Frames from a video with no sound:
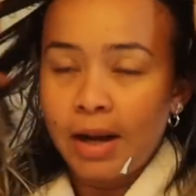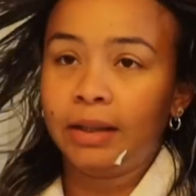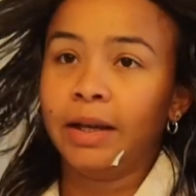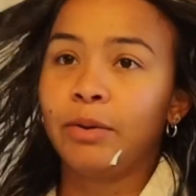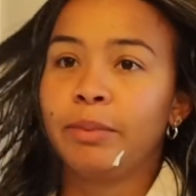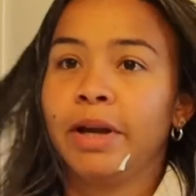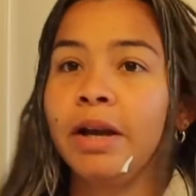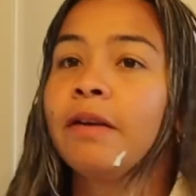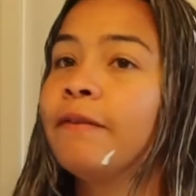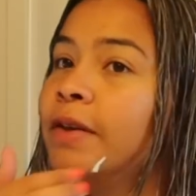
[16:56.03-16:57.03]
I like when my
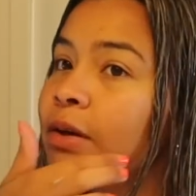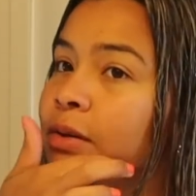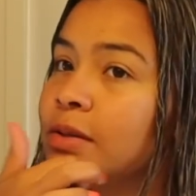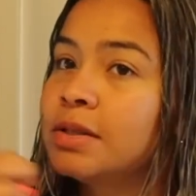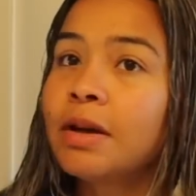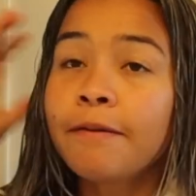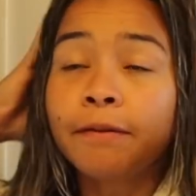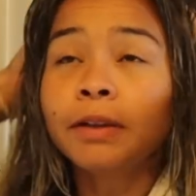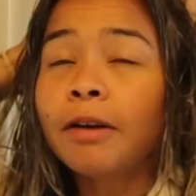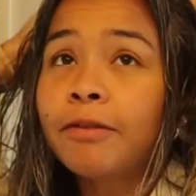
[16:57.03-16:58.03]
hair feels
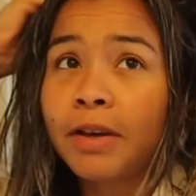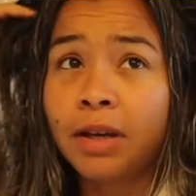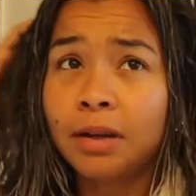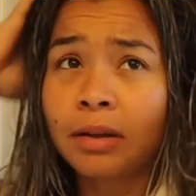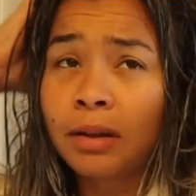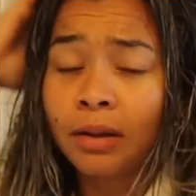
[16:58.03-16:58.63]
fluffy